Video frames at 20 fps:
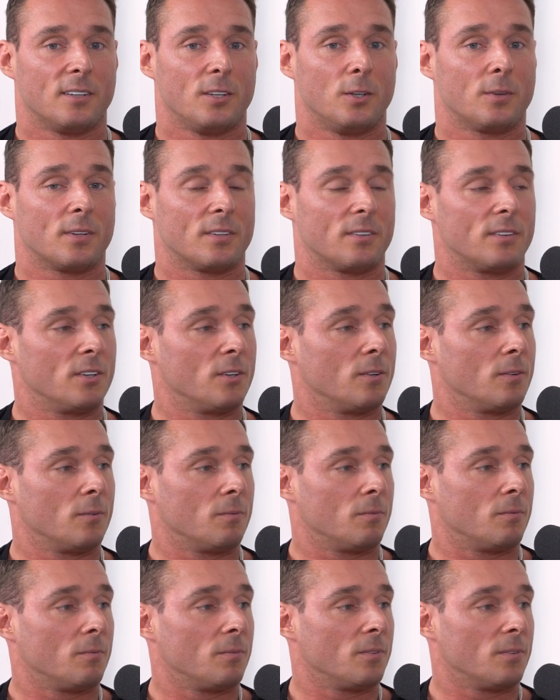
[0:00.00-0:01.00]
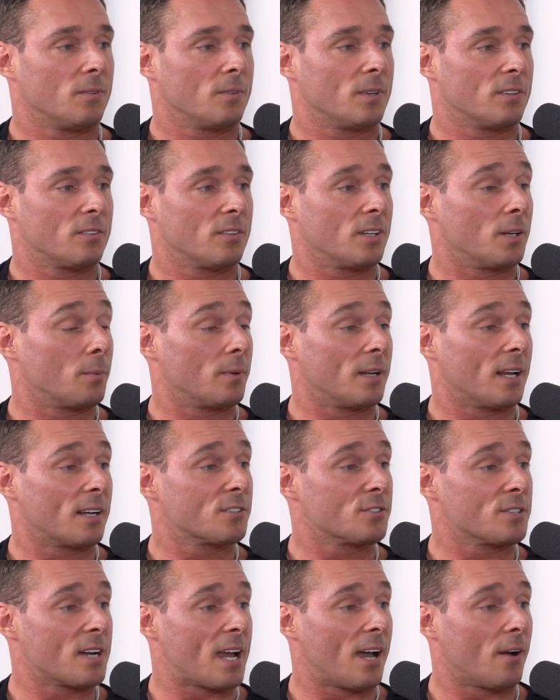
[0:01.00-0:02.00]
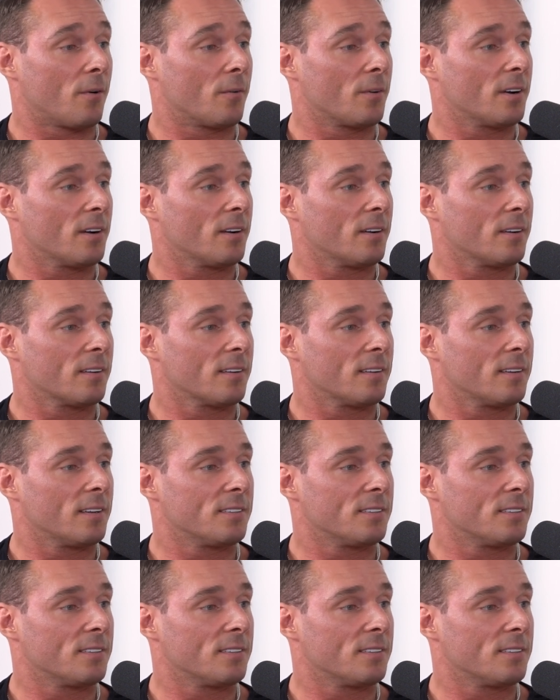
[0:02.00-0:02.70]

you can sleep an extra hour,